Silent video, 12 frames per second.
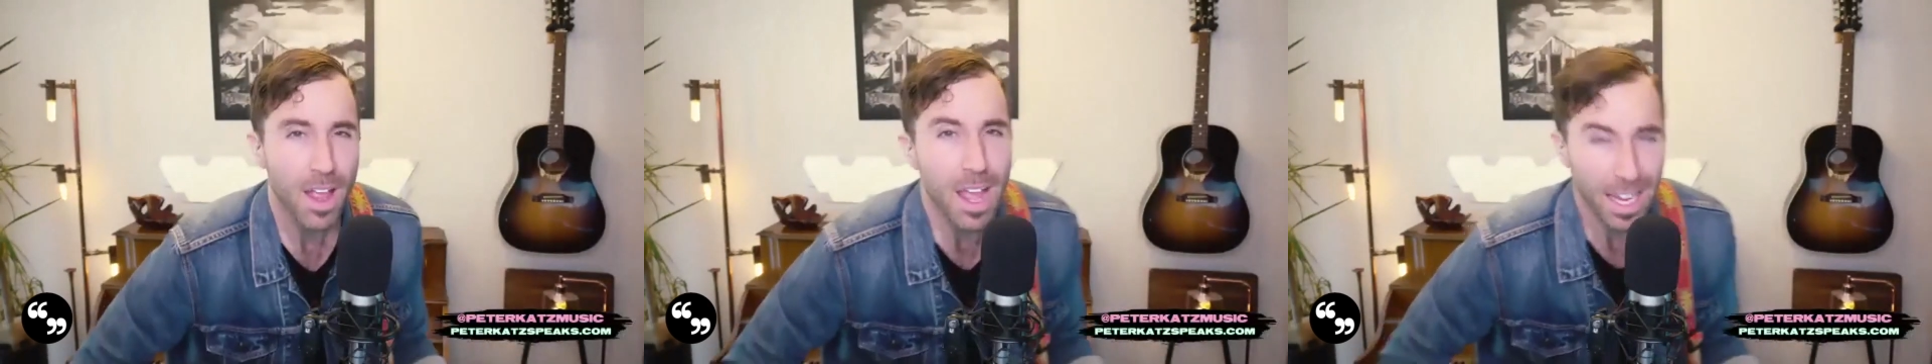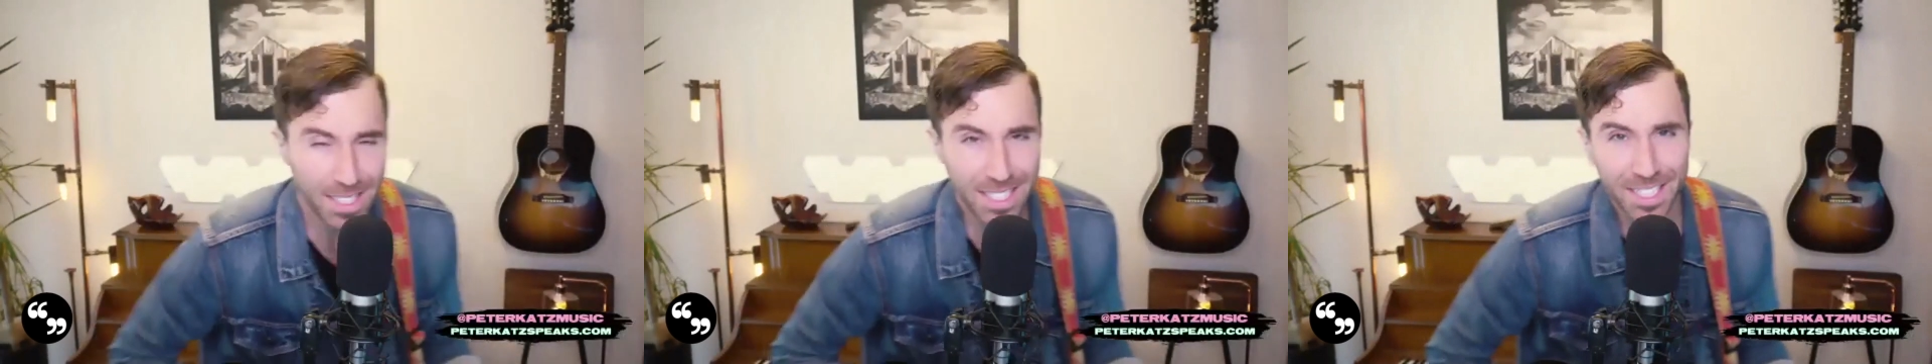
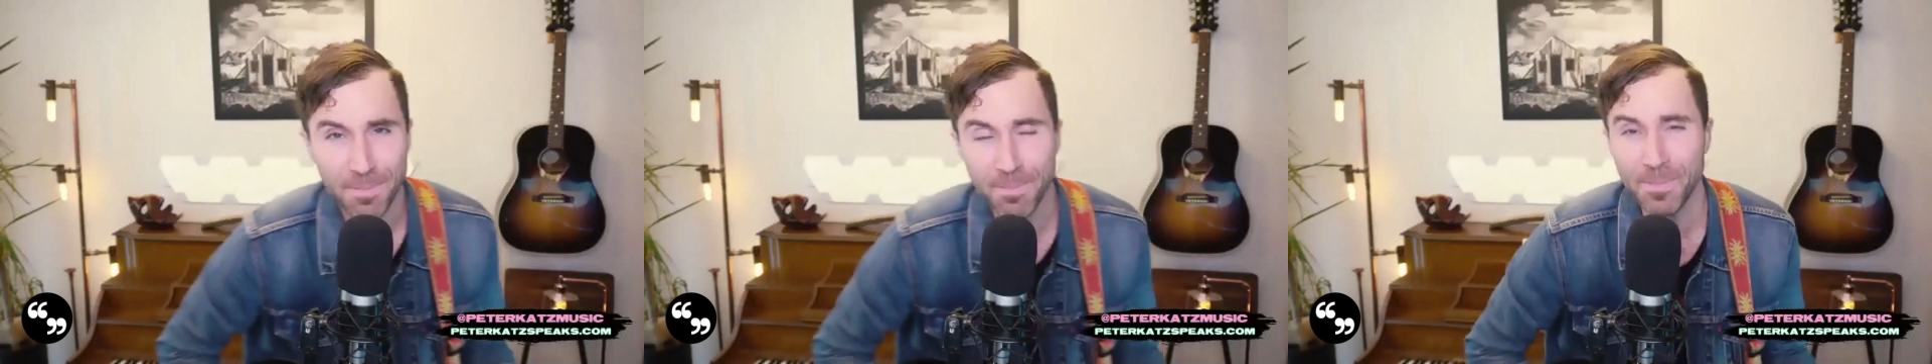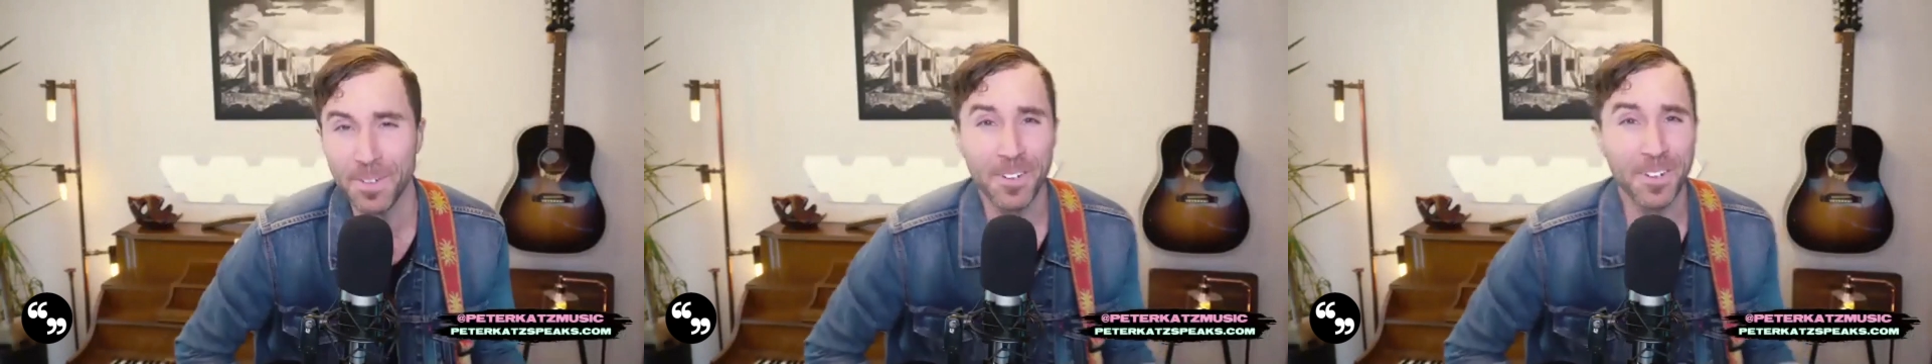I
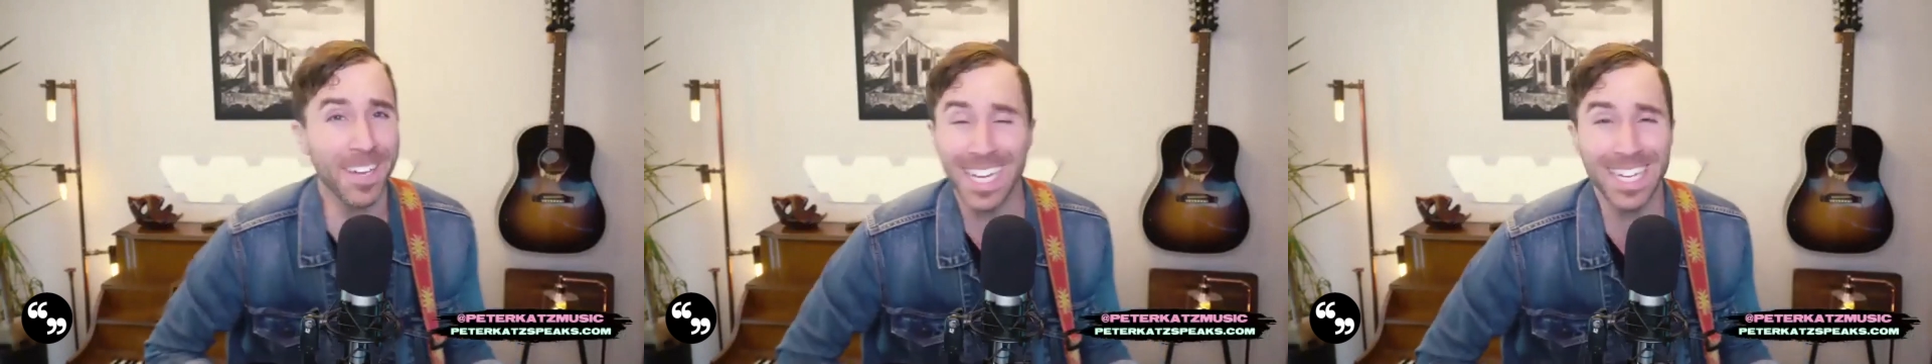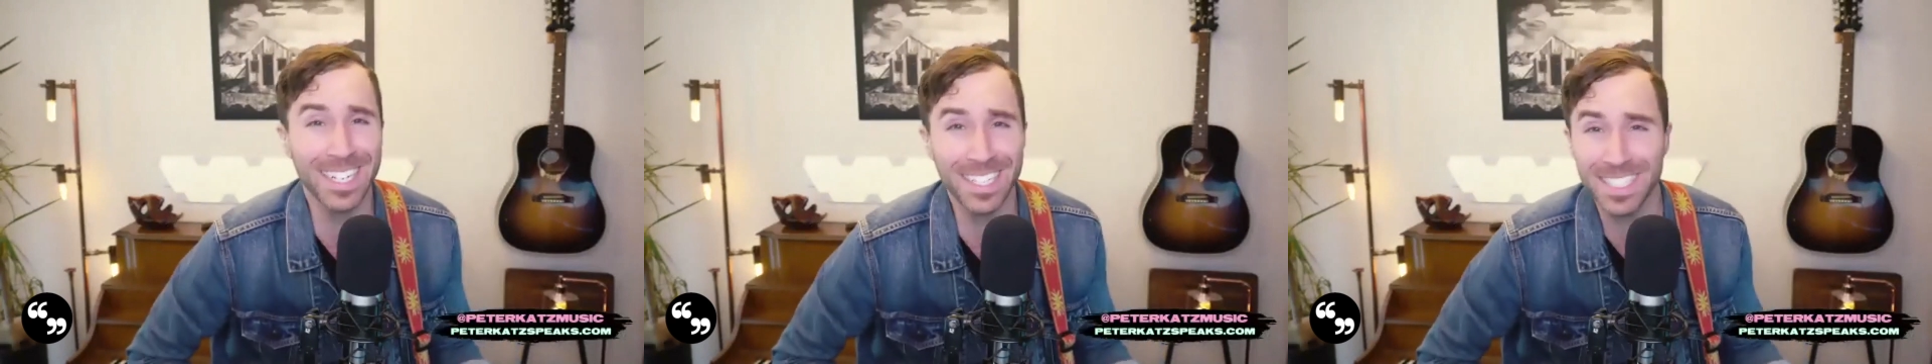stumble
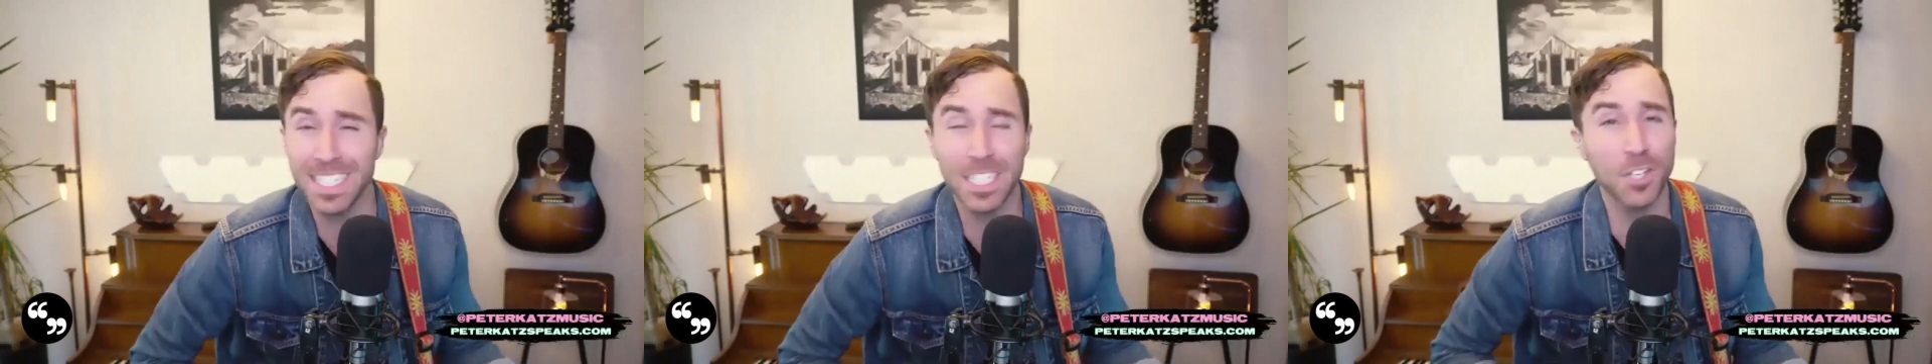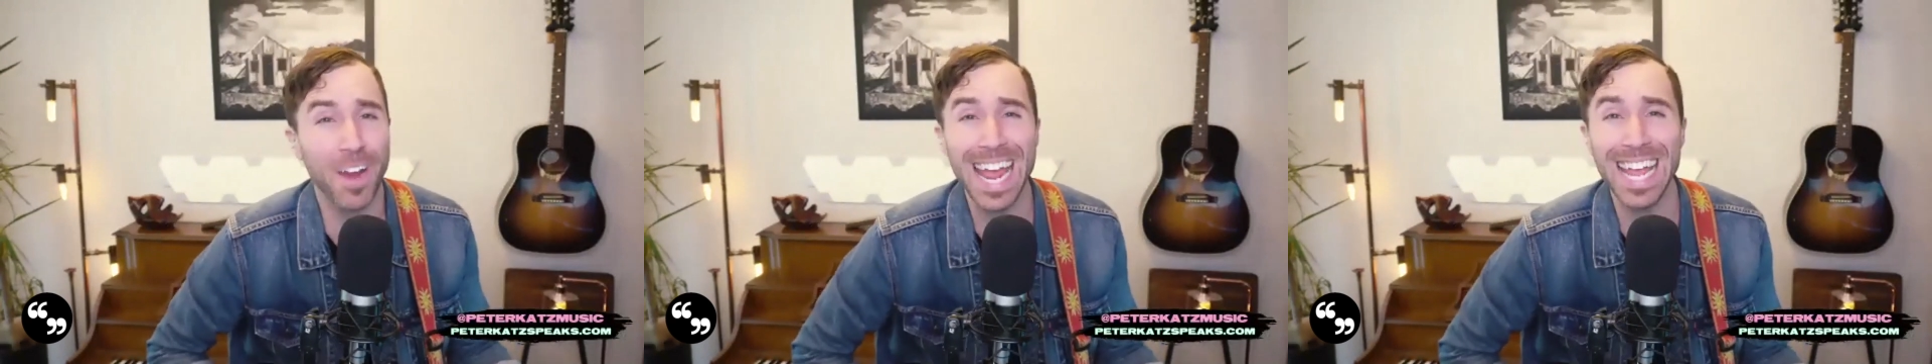into
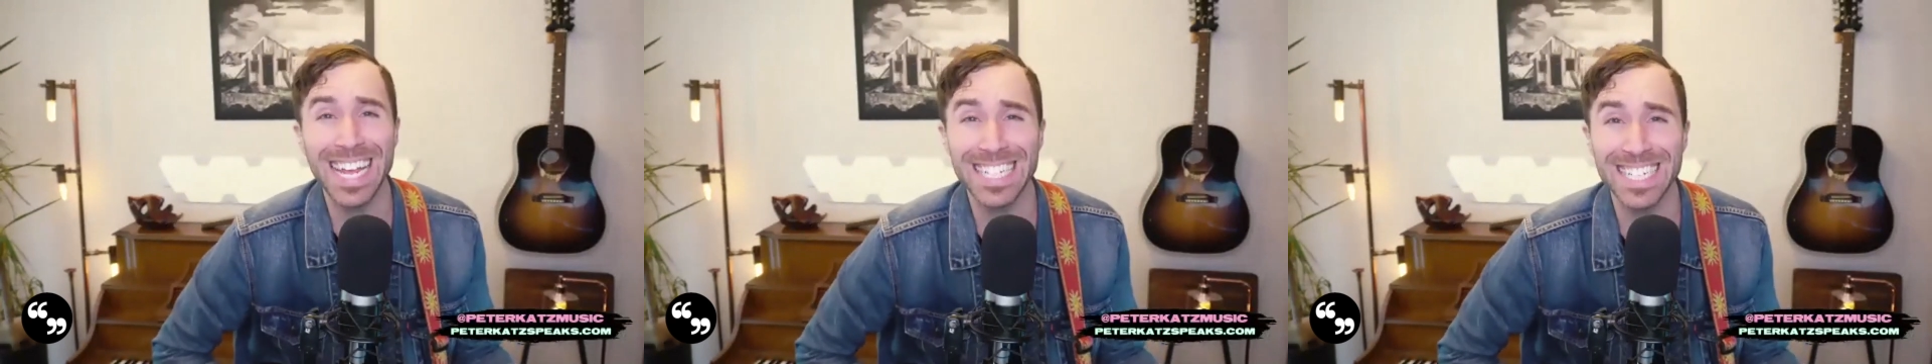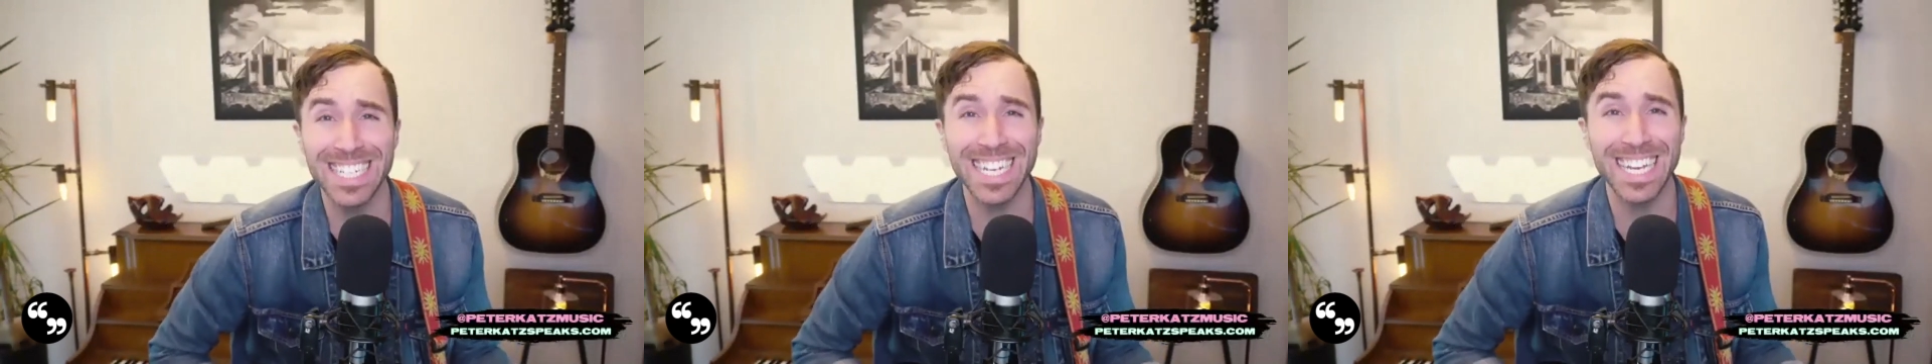
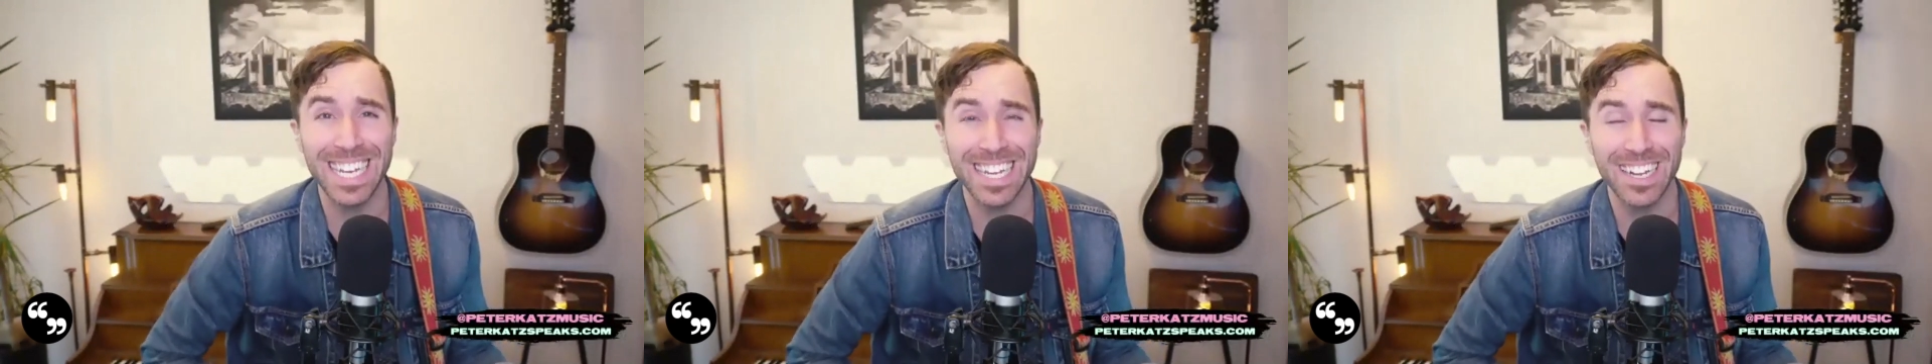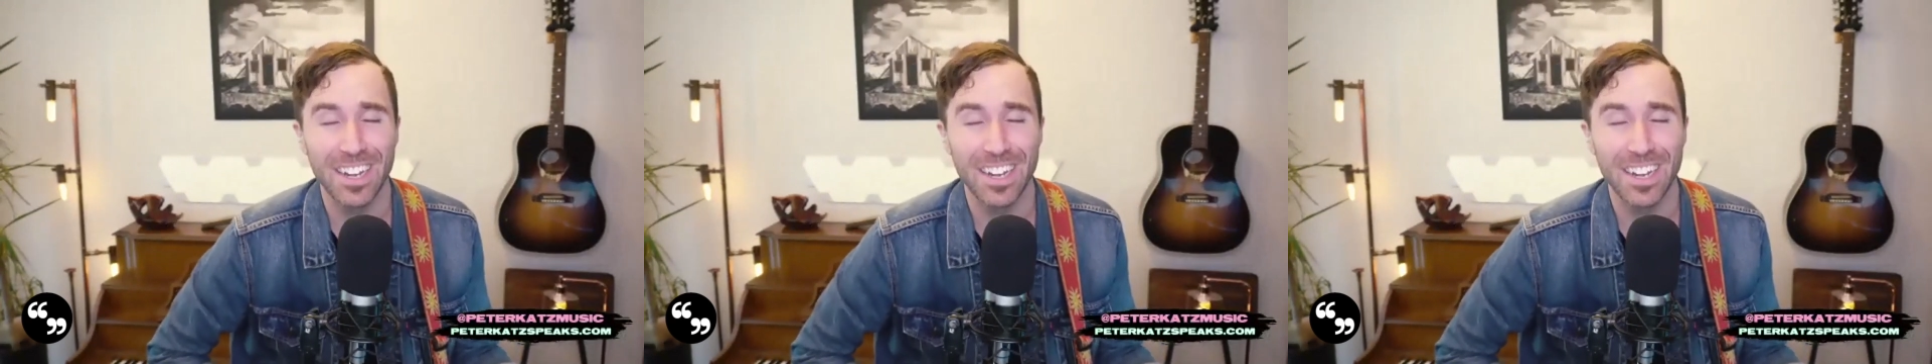tragedy,